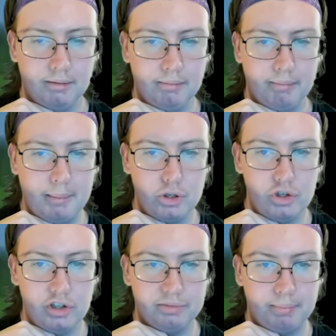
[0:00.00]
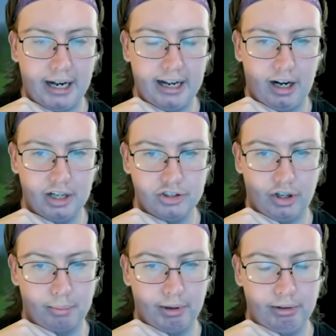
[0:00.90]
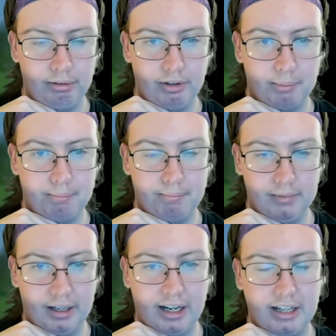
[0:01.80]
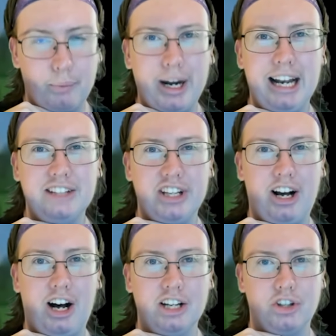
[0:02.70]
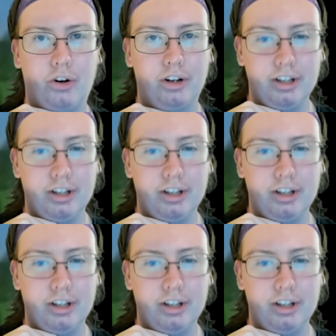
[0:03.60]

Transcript: Maybe you should just oh. buy a hot dog. Or, uh, why did I say hot dog?